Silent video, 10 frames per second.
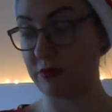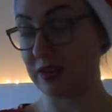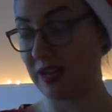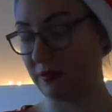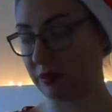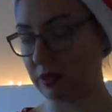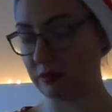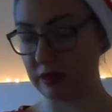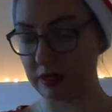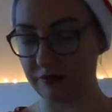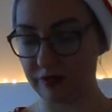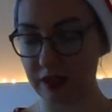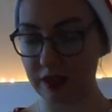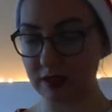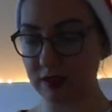would absolutely love
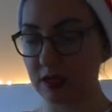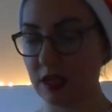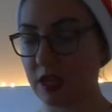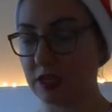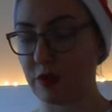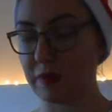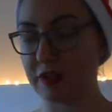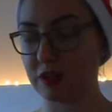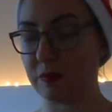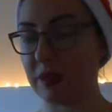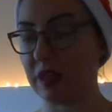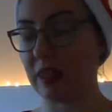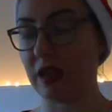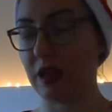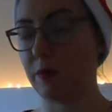that. So I managed to pick
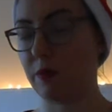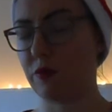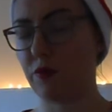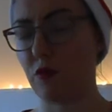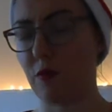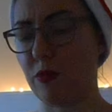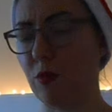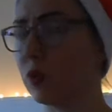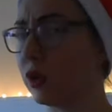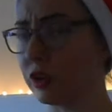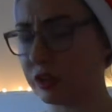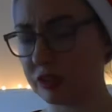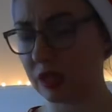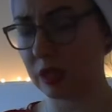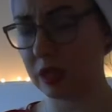that up from the
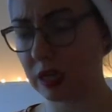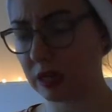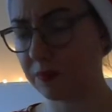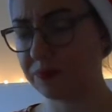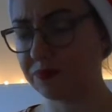Works, I think.